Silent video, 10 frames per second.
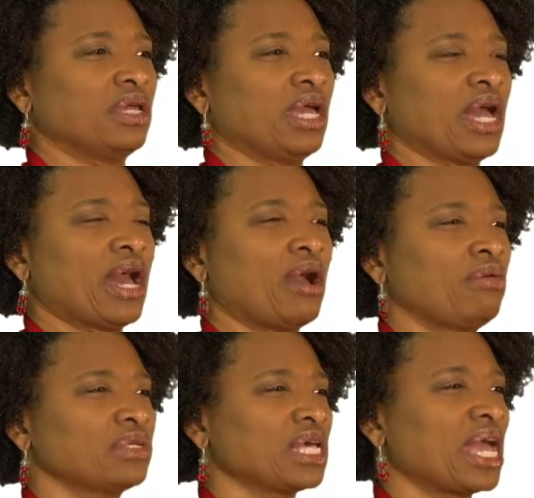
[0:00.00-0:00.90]
How
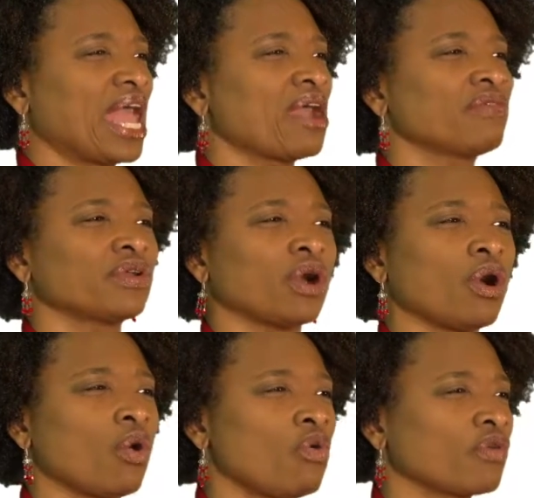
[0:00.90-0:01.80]
was I ever to
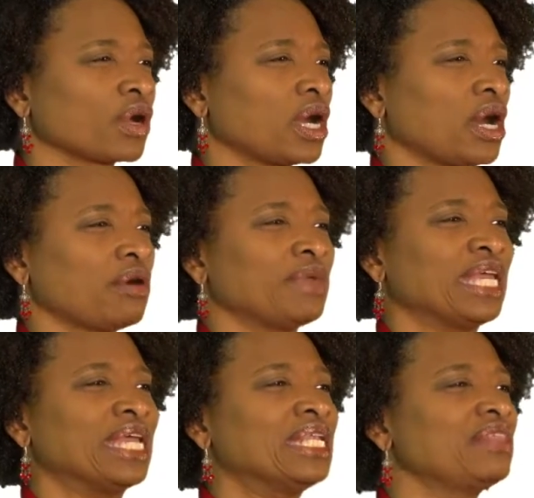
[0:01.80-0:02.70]
overcome
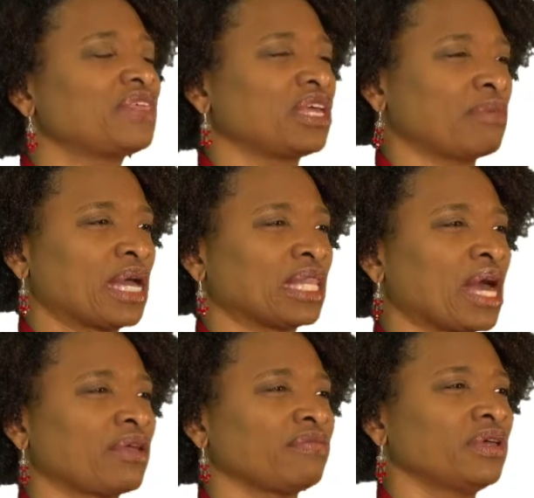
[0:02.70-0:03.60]
anything in my
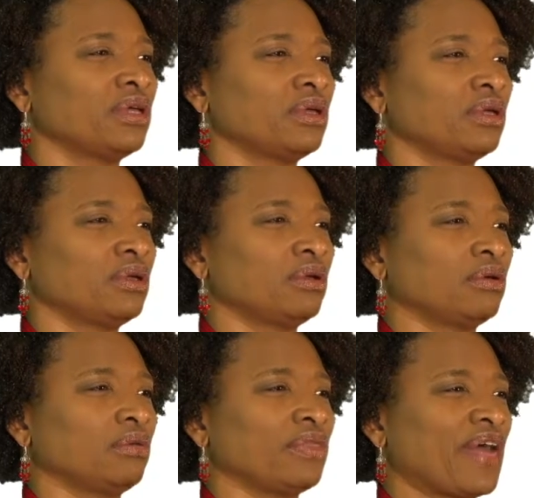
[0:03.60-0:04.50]
life
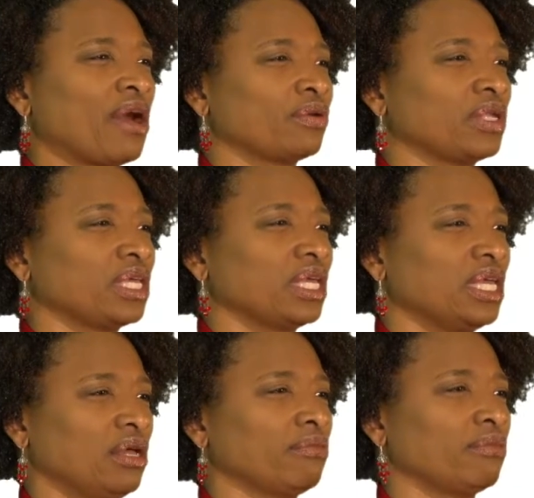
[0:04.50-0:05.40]
without
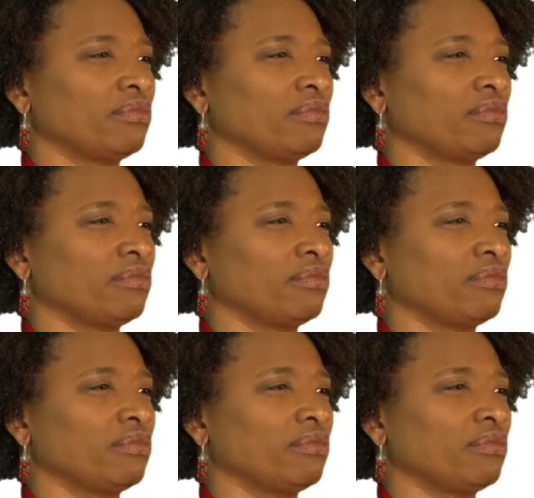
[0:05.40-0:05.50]
Him?